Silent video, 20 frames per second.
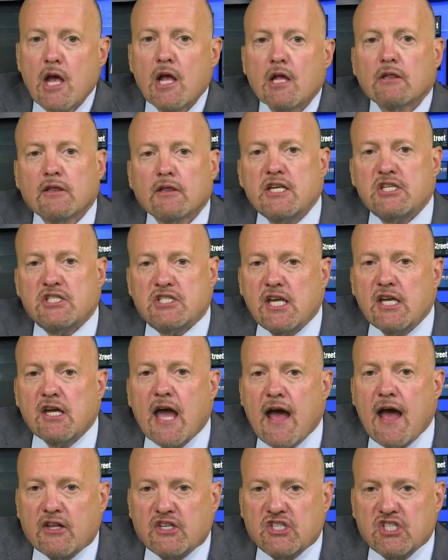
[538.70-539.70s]
Listing
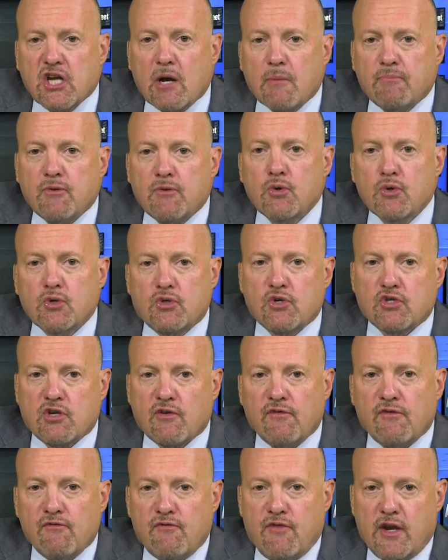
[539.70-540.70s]
out some users of
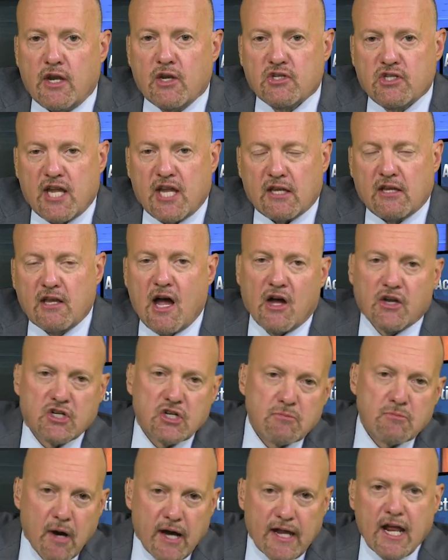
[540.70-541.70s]
NVIDIA's technology
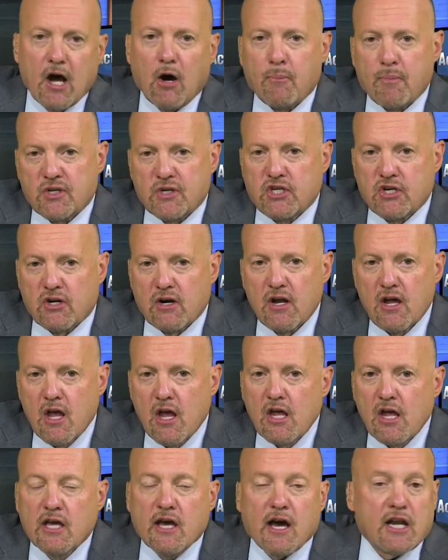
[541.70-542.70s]
might help us here.
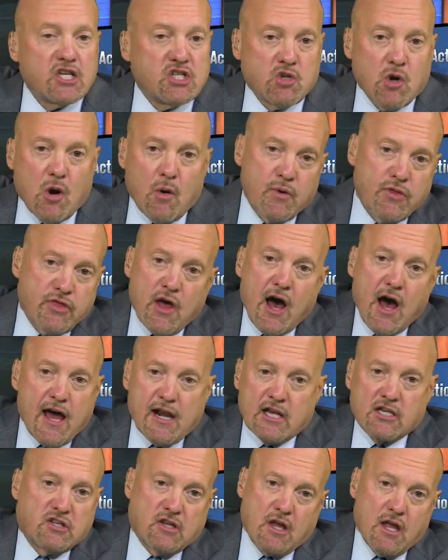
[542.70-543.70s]
You got to start with the
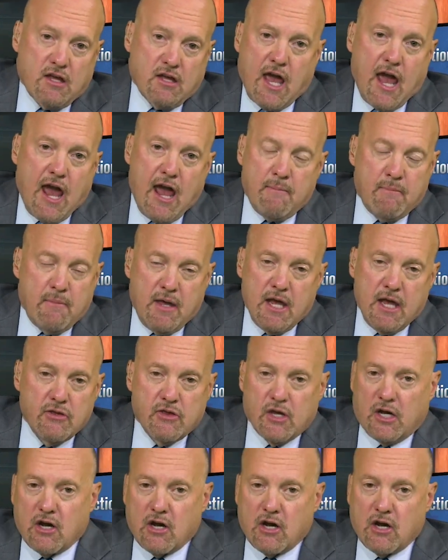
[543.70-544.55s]
hottest game in the